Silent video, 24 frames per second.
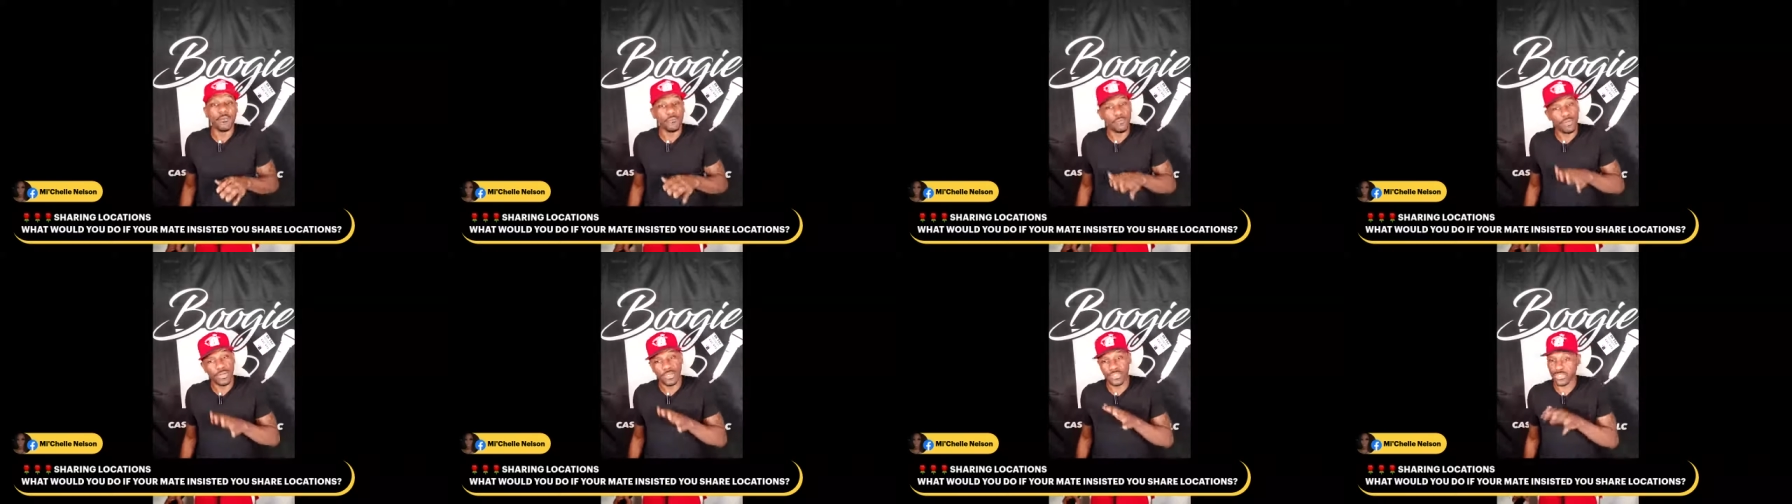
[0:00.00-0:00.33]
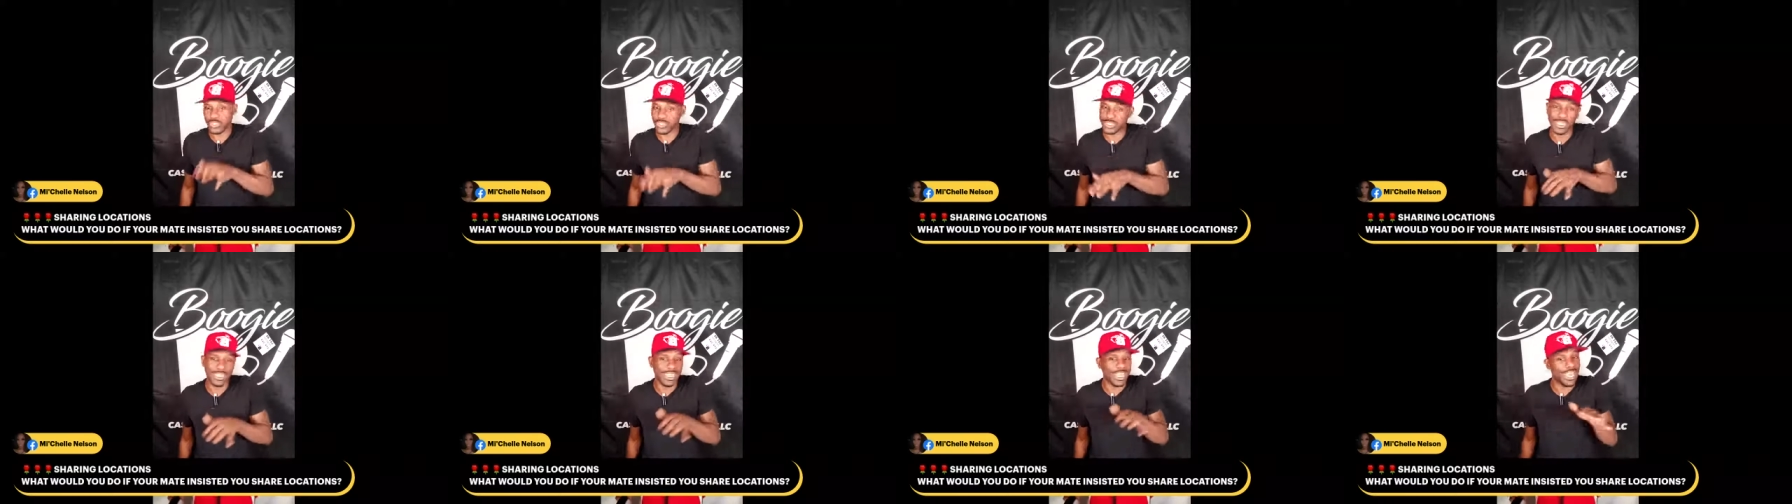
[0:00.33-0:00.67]
But
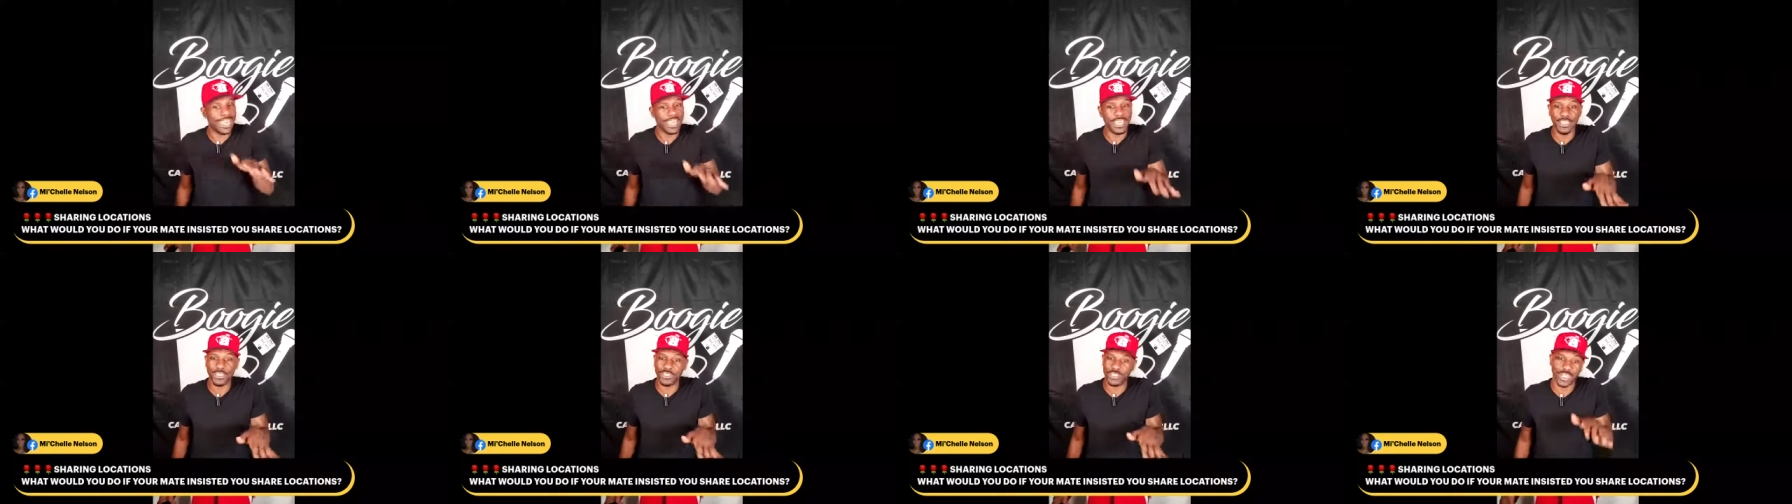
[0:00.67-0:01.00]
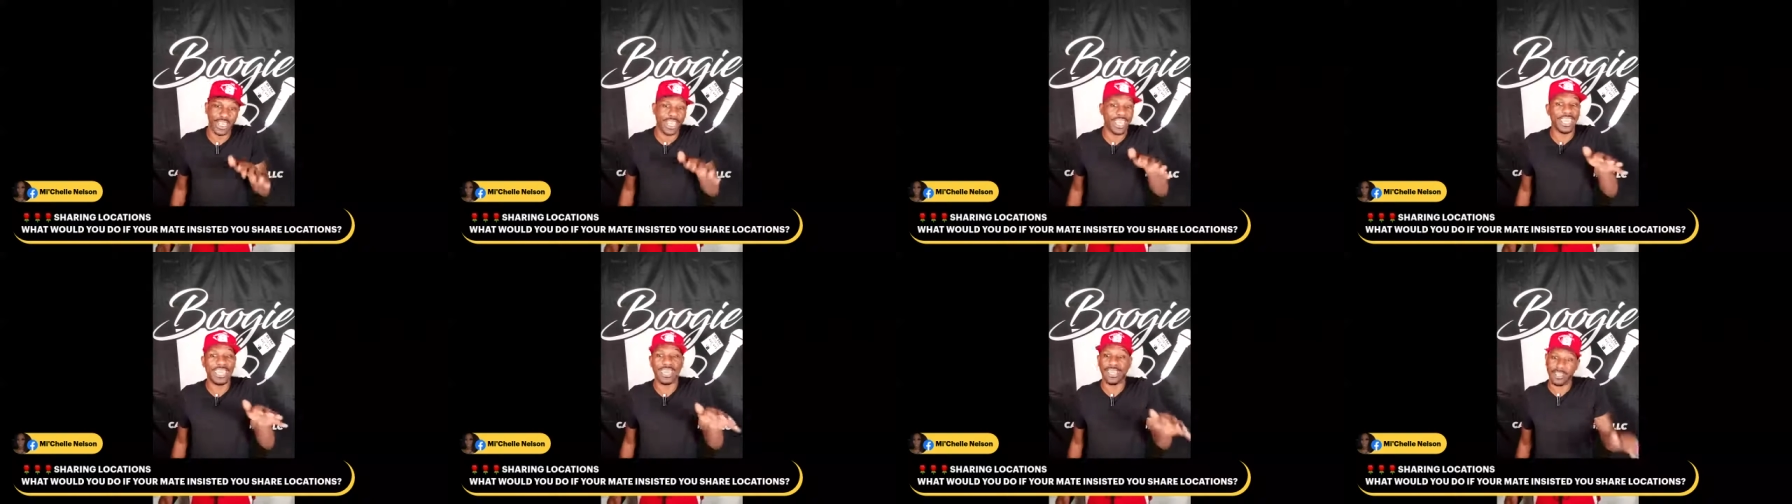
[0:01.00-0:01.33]
she ain't
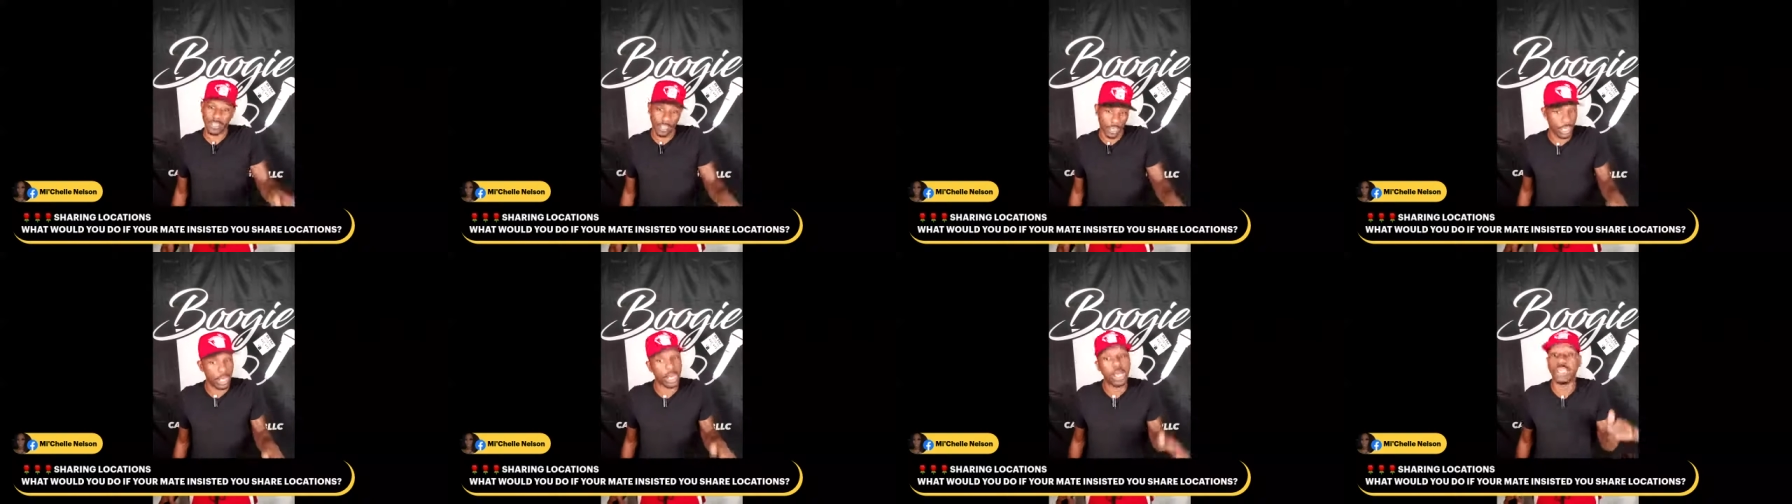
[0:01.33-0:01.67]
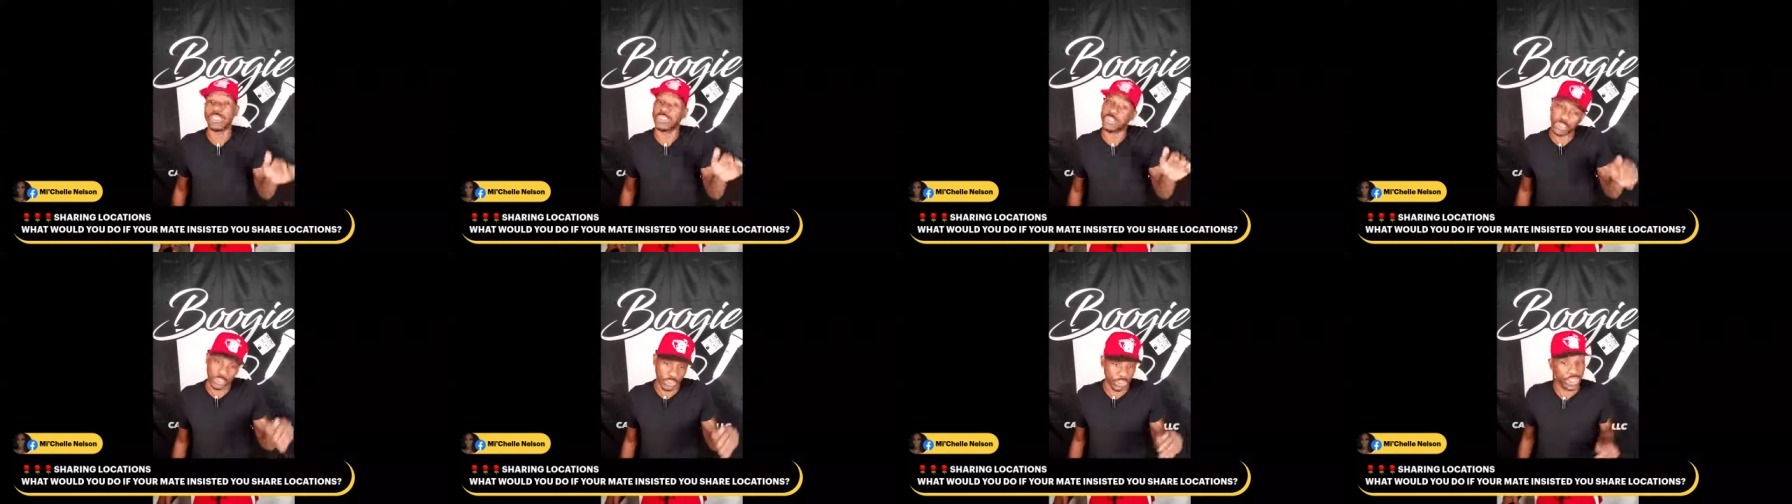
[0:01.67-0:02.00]
sharing
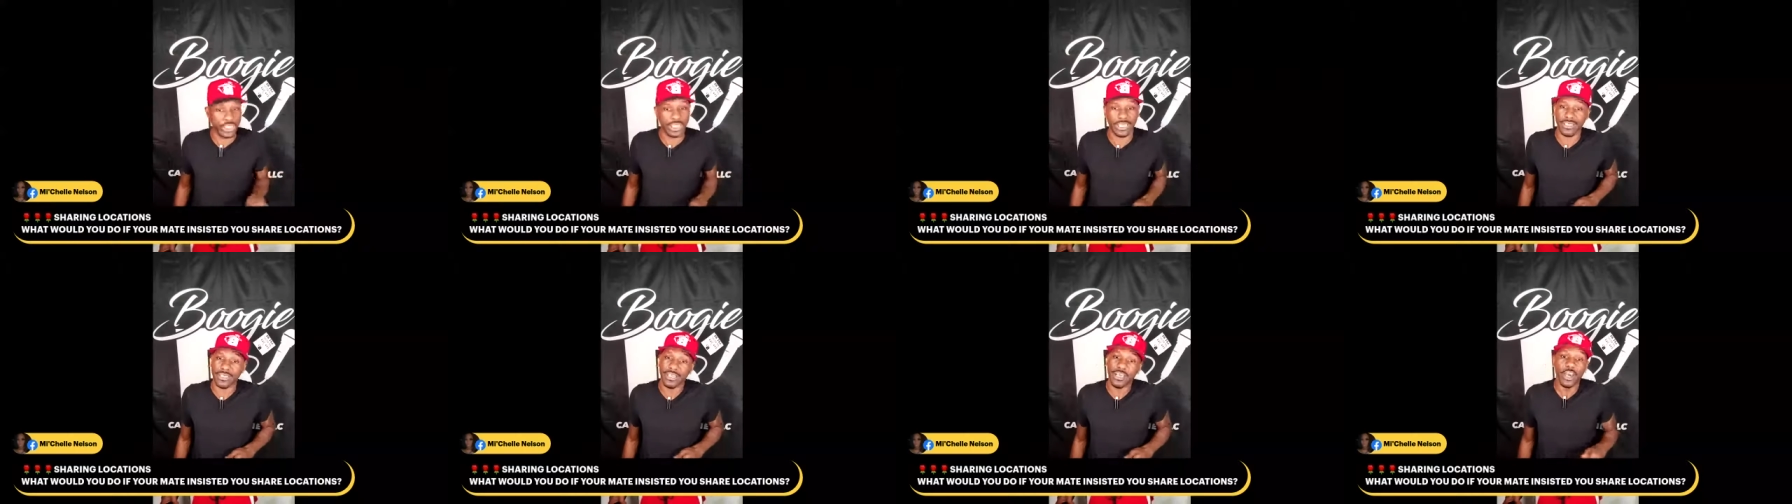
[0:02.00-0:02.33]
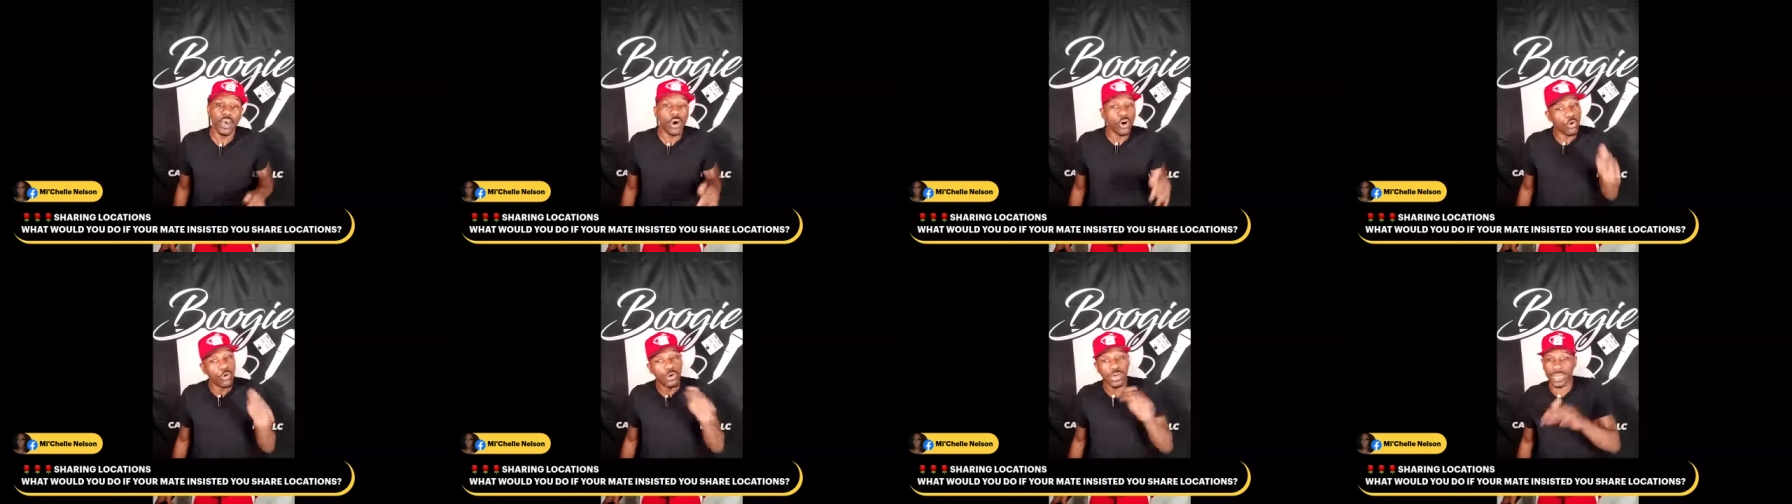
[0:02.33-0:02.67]
her shit
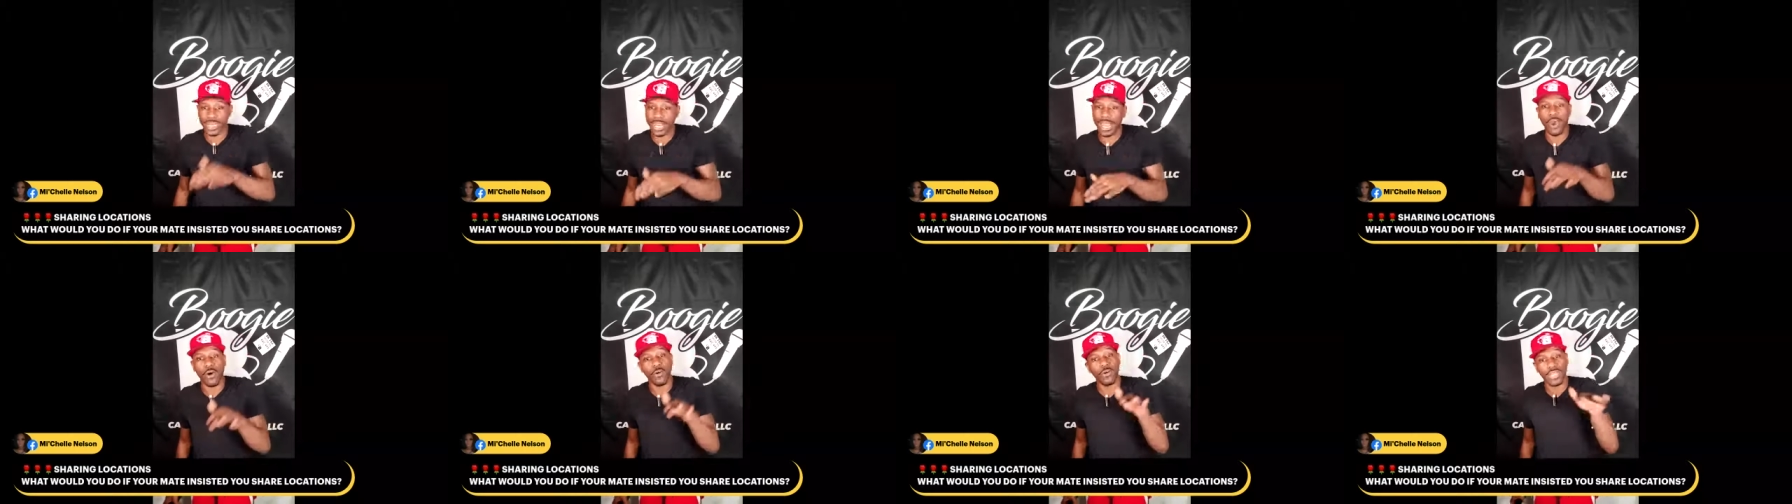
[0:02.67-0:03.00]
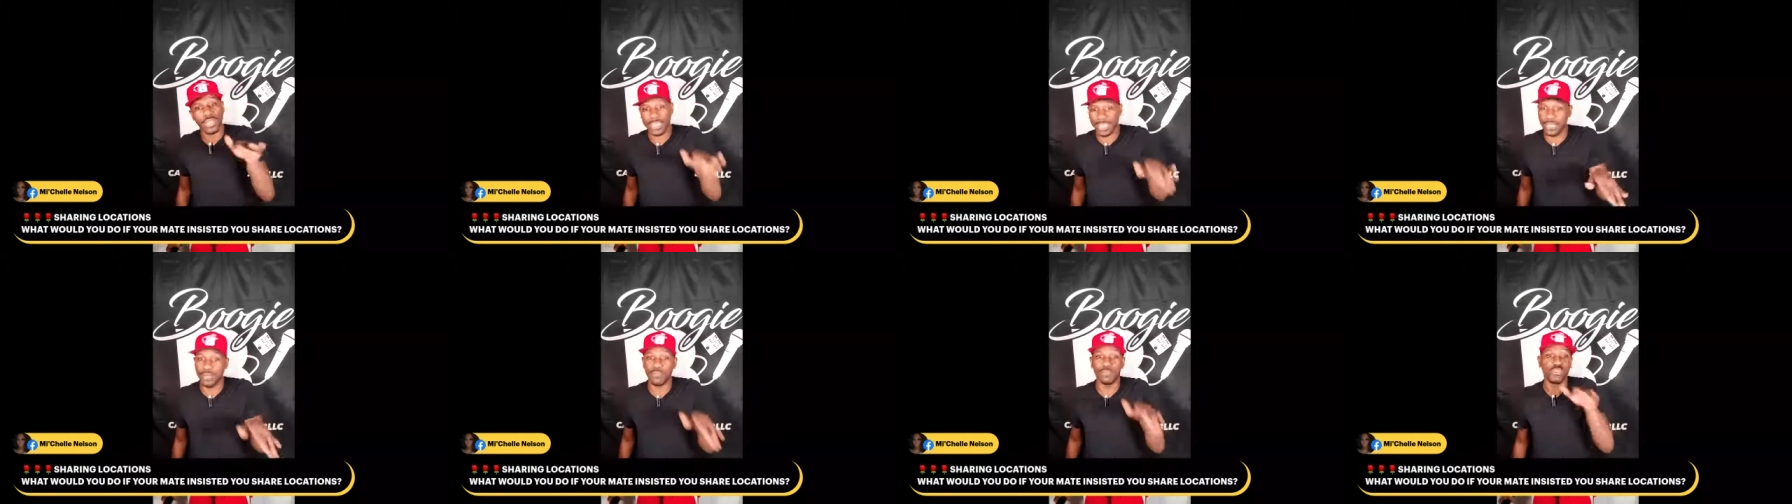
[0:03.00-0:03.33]
without
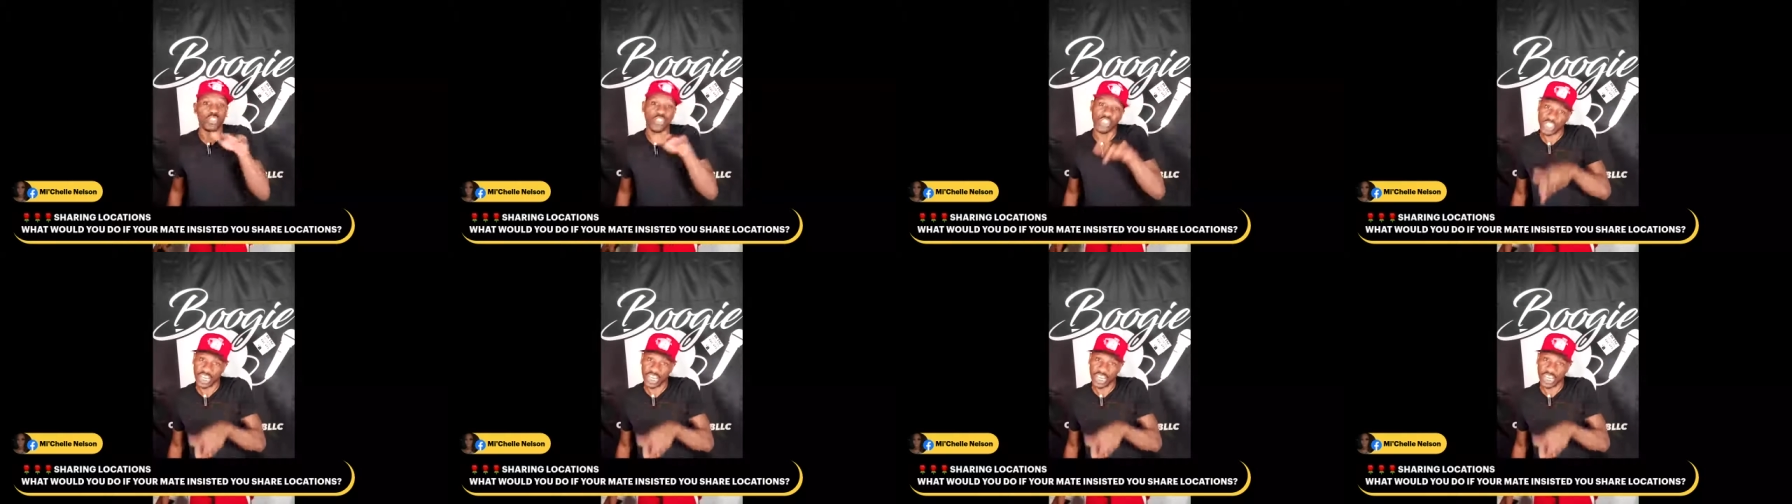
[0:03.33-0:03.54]
him